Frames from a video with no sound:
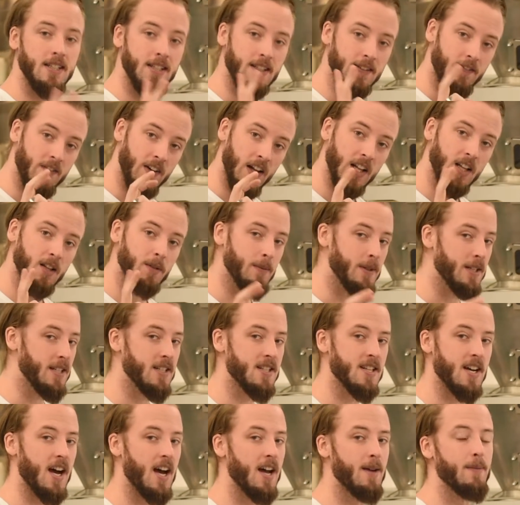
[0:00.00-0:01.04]
development
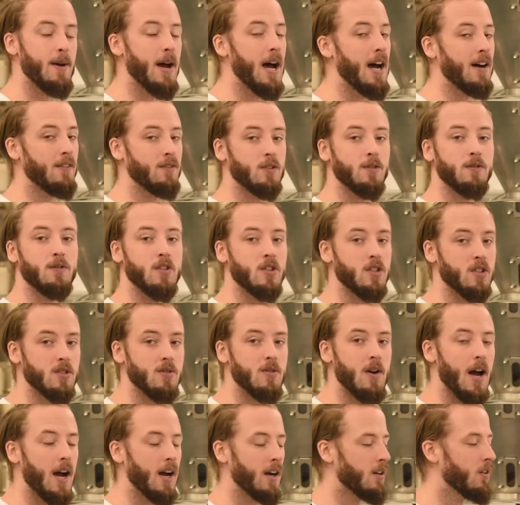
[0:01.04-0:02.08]
time after first
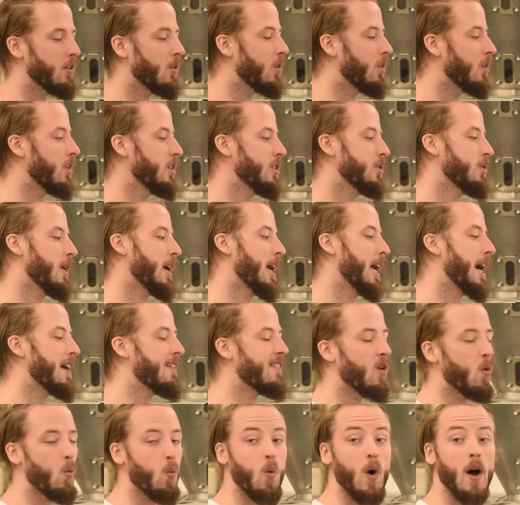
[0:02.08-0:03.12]
crack, or do I
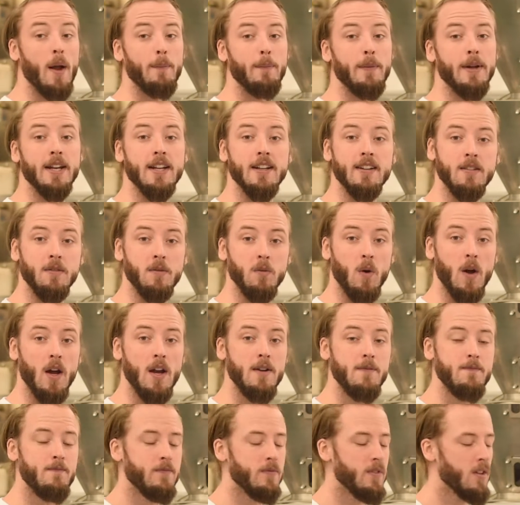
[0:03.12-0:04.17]
have a 1 minute, right?